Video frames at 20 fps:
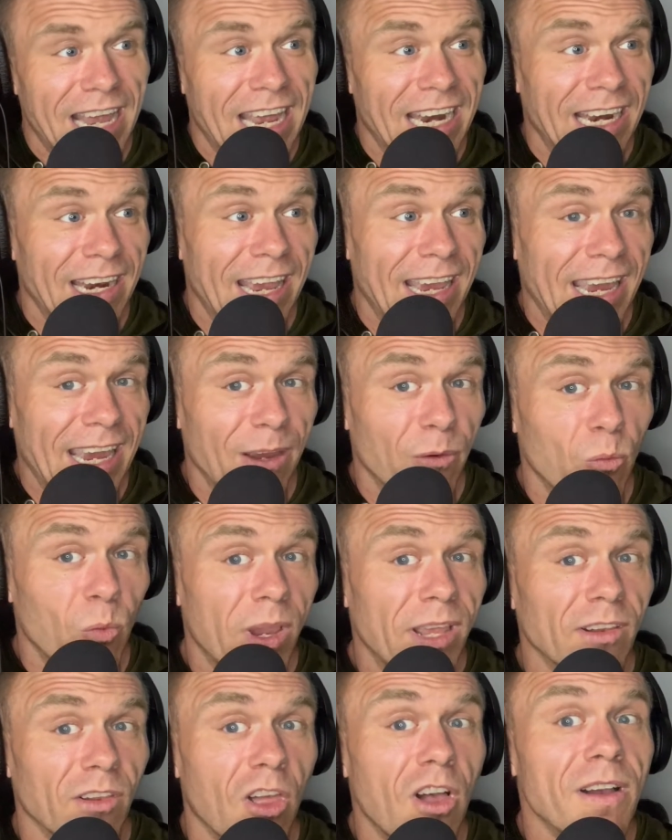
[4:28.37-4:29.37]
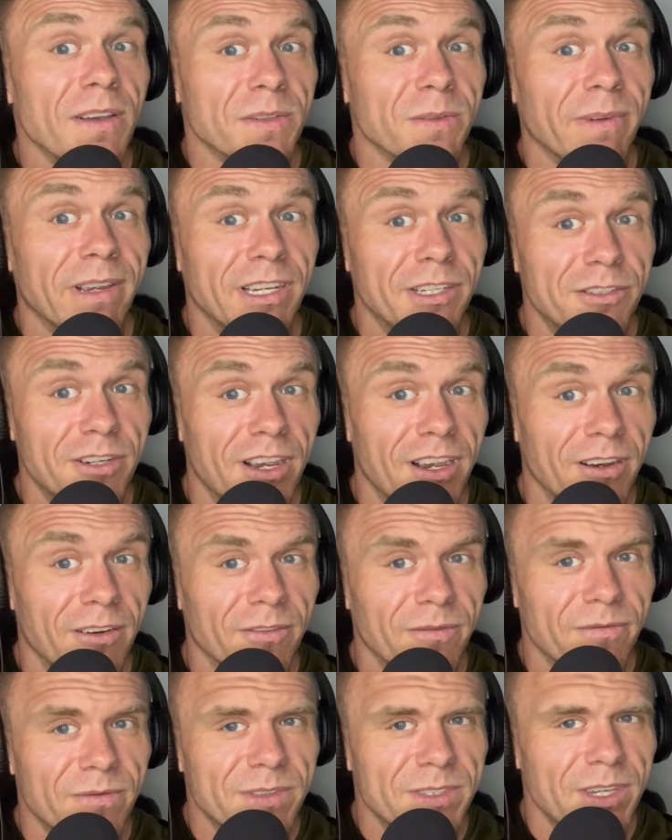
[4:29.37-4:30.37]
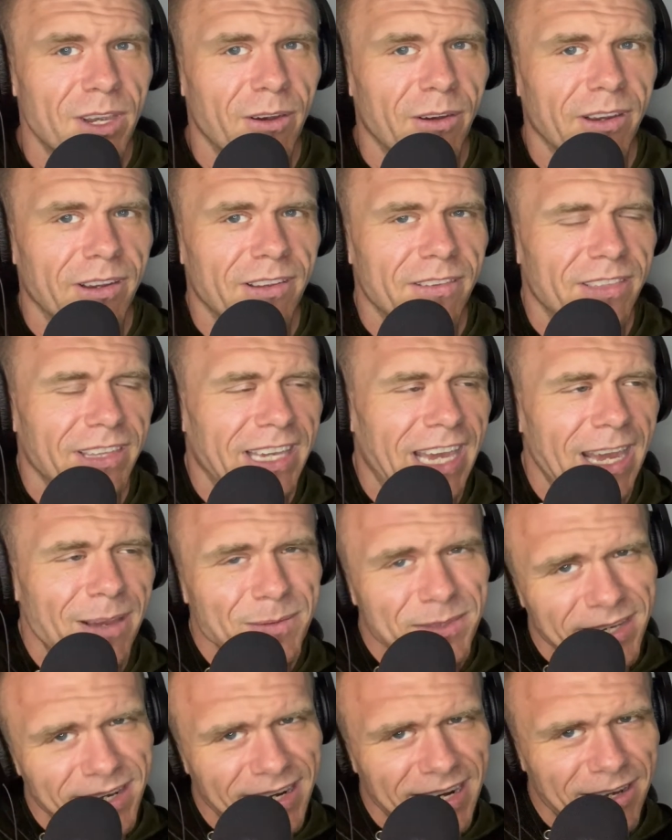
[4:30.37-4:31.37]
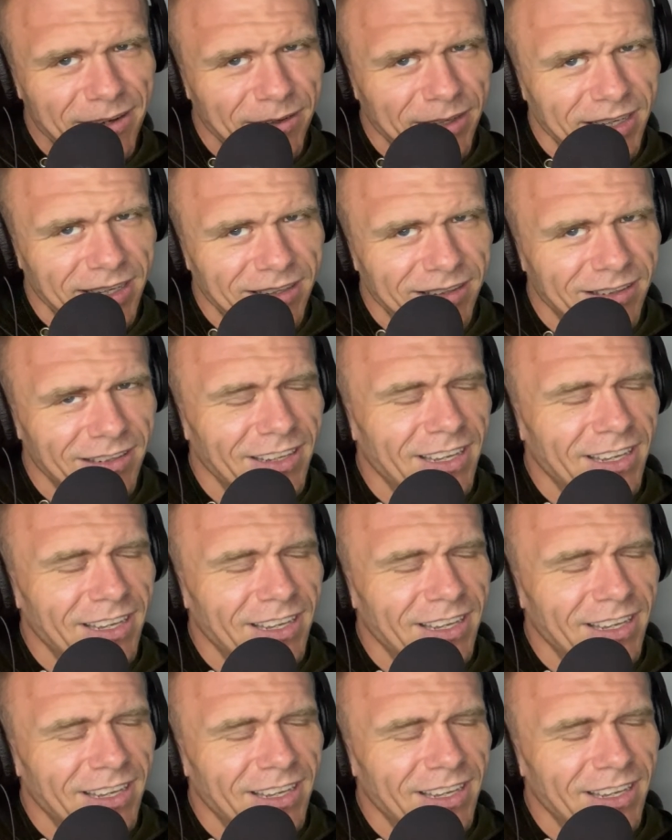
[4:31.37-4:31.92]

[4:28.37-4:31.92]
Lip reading: and a win-loss ratio. So the game's not out yet.